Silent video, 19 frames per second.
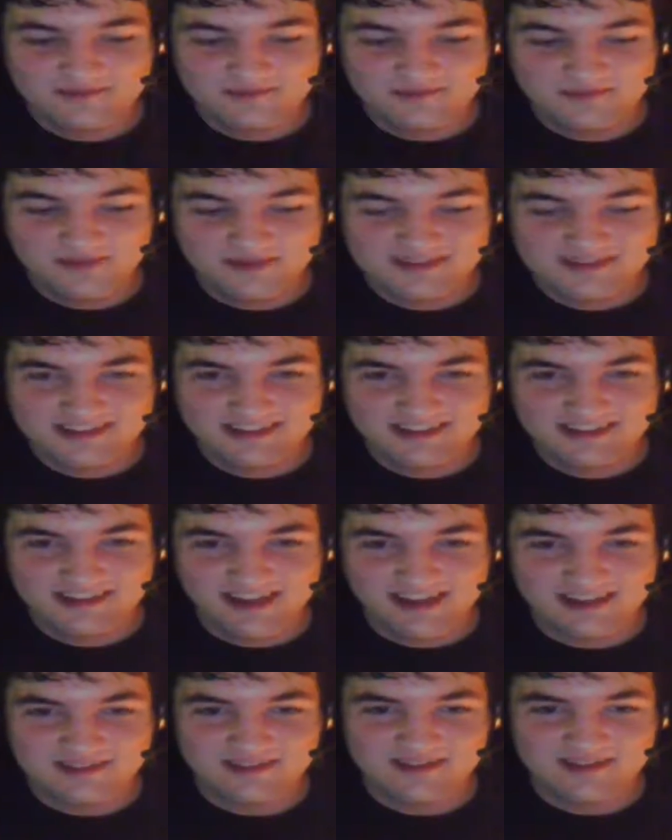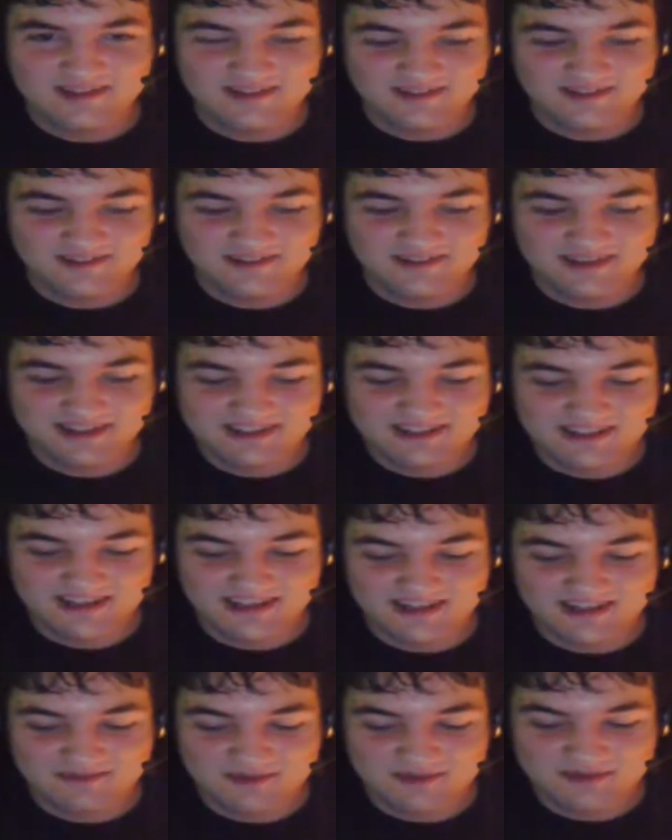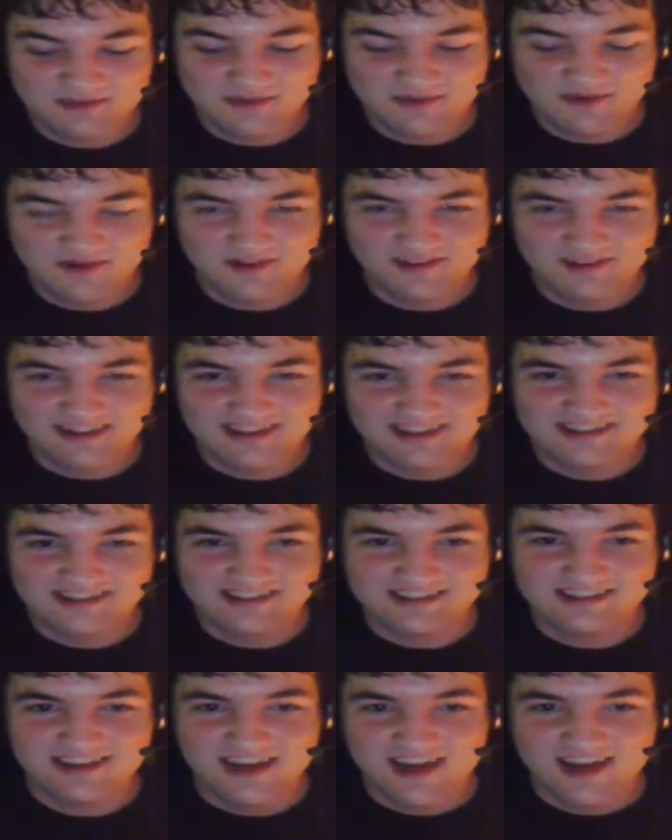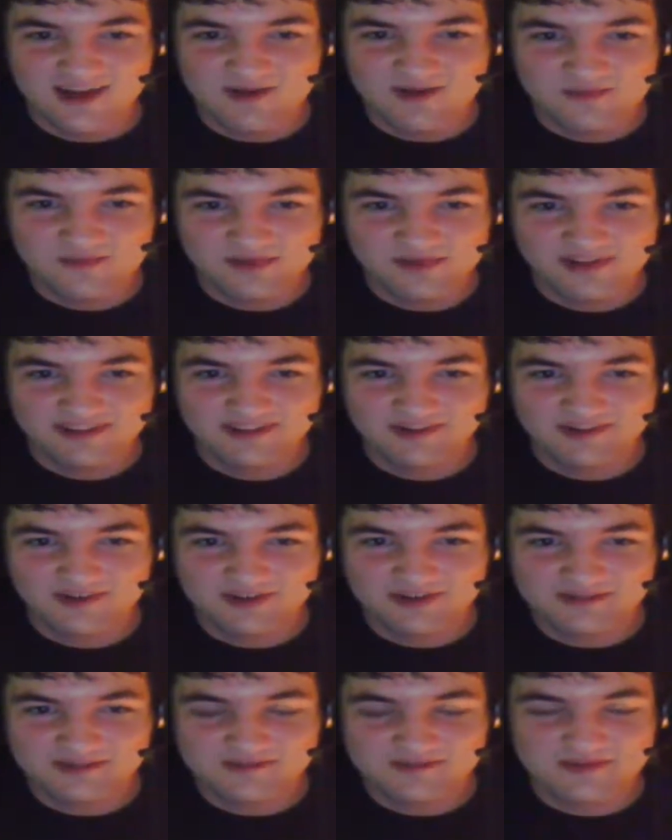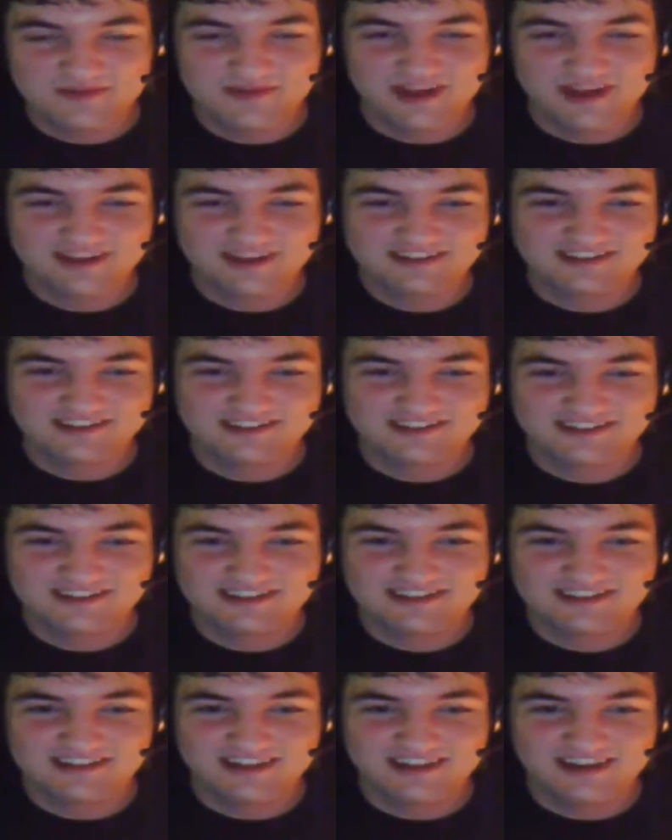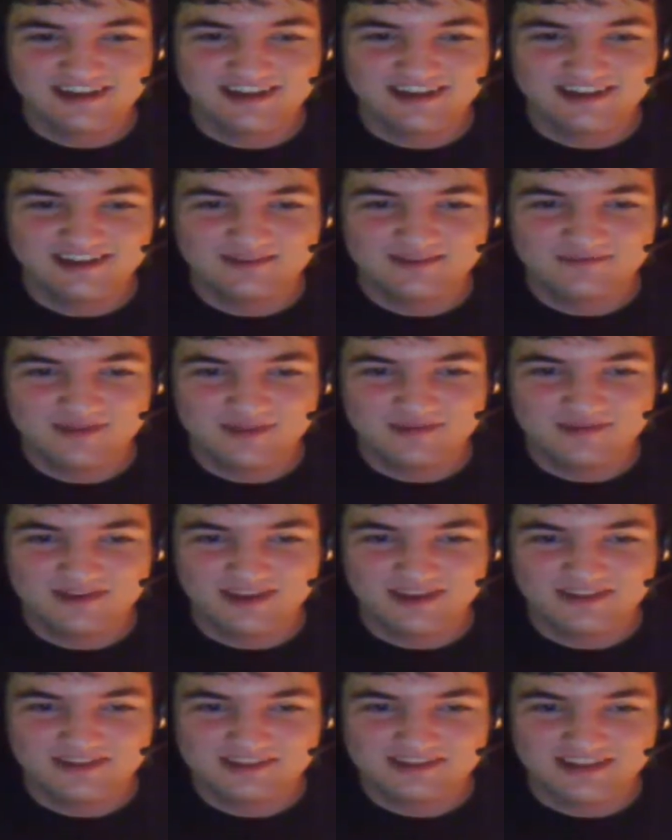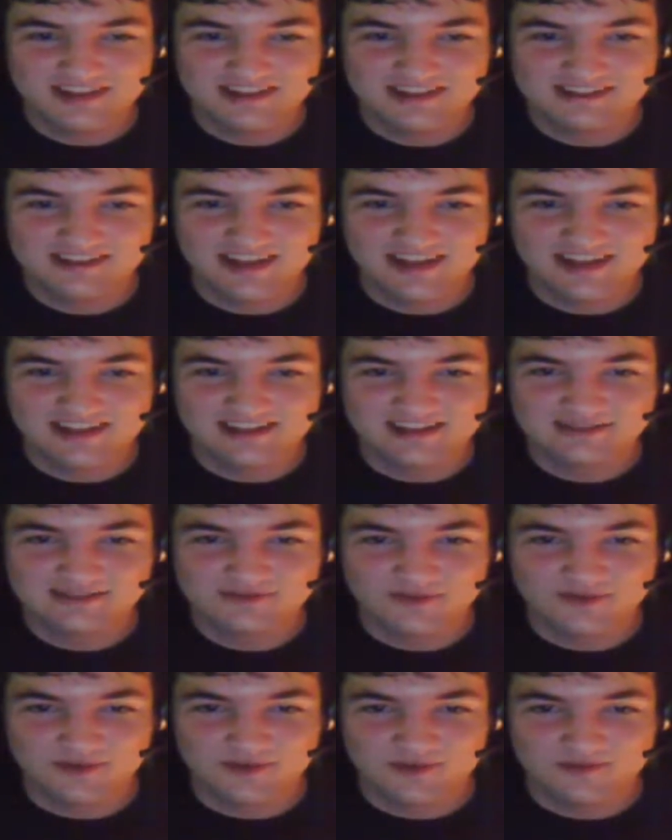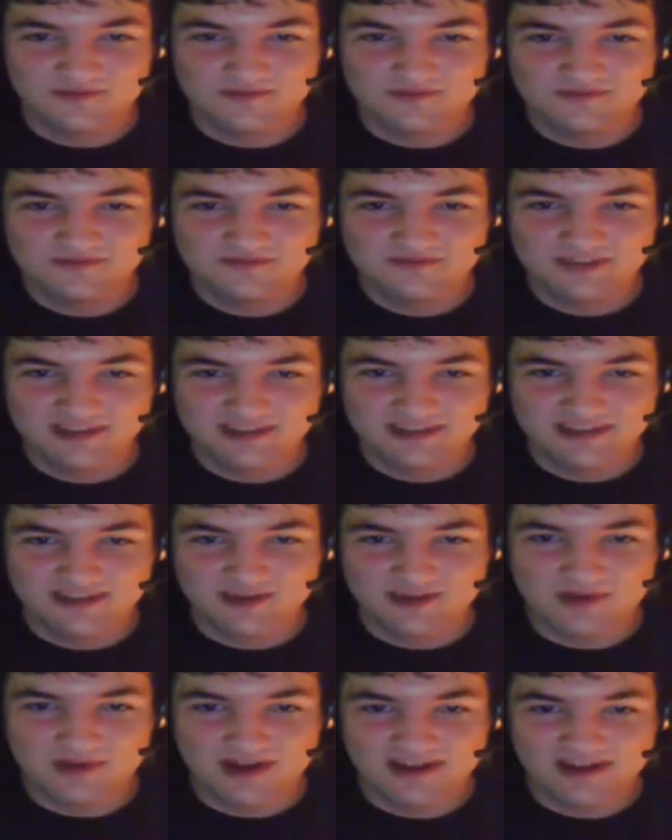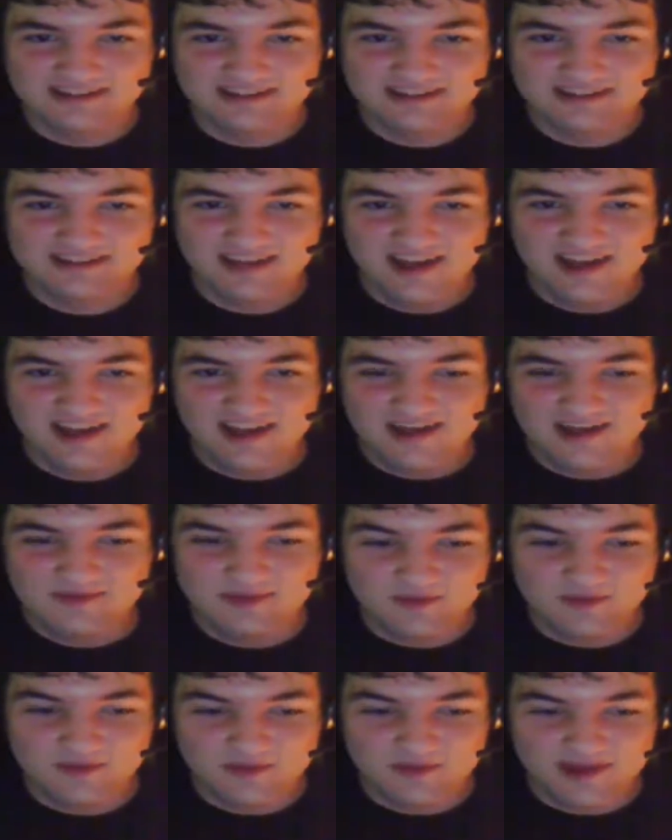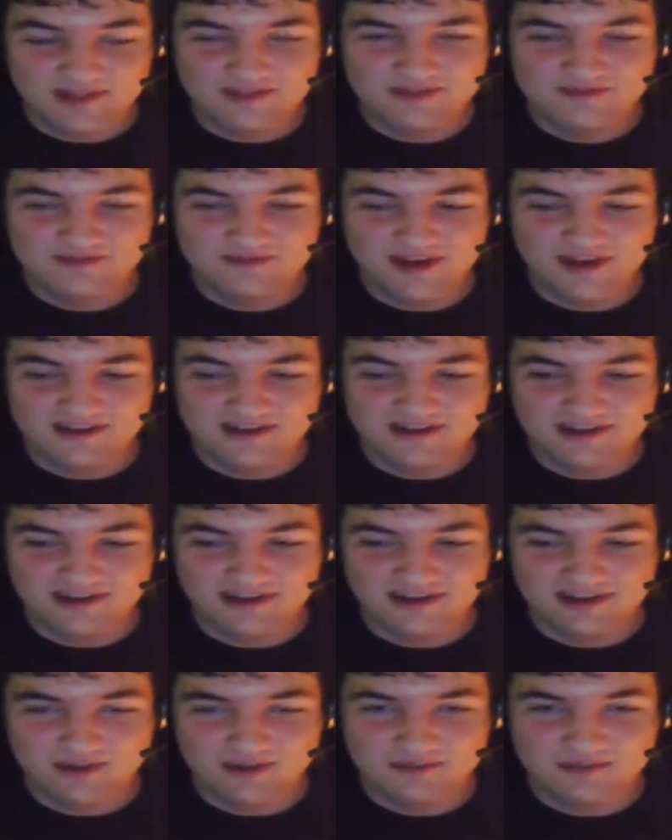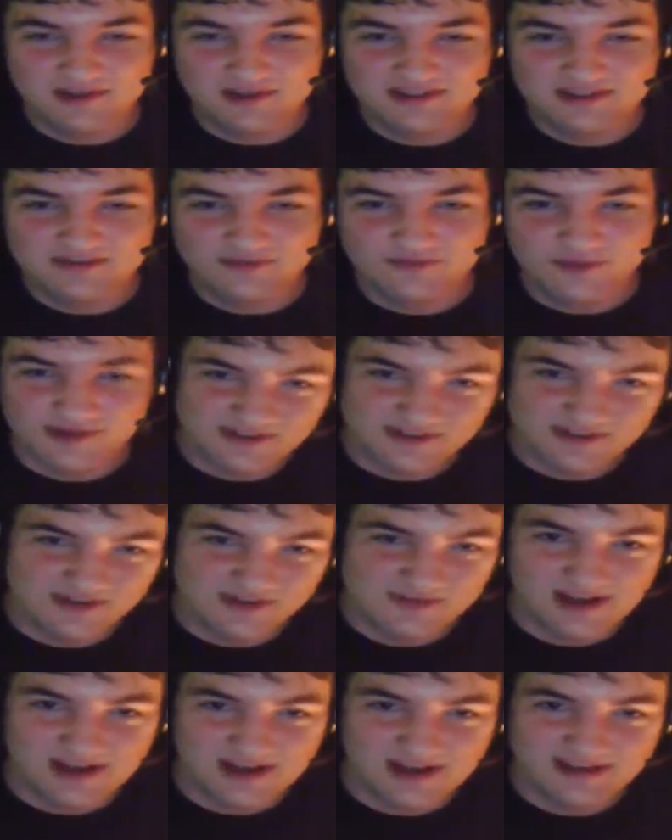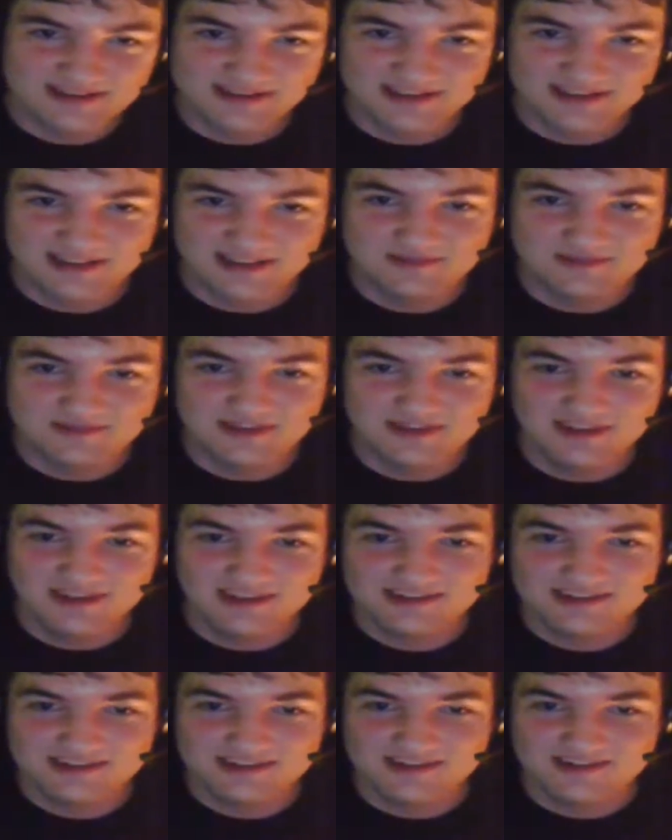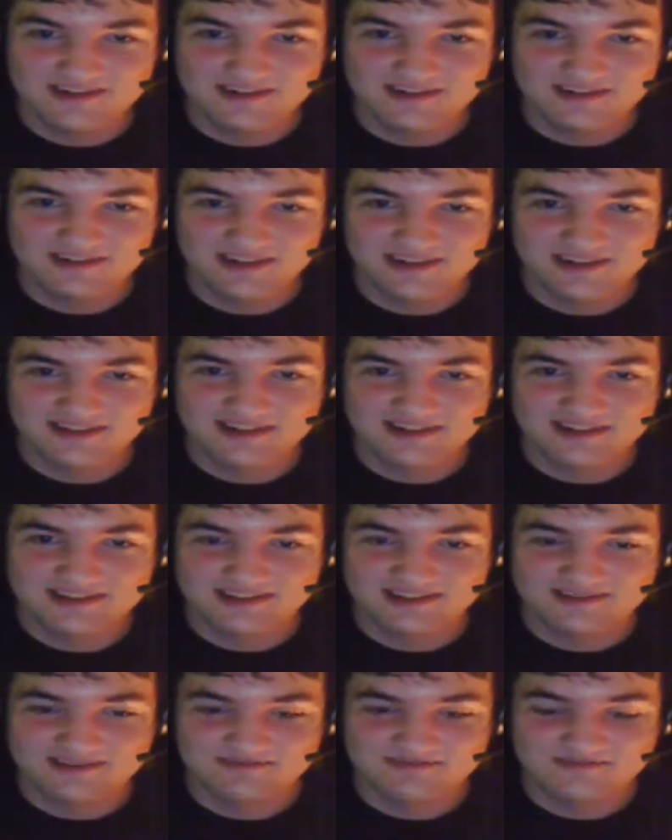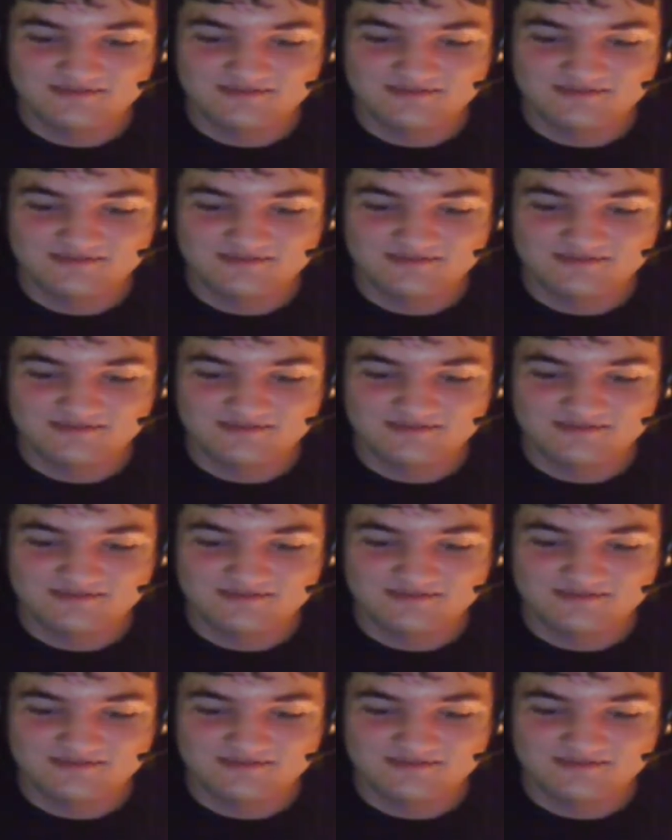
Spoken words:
Personally, like you said, most people are lazy, but there will always be min-maxers. Maybe not in the sense as for taking down a boss. People might find a combination for a certain boss that tends to be easier, like less,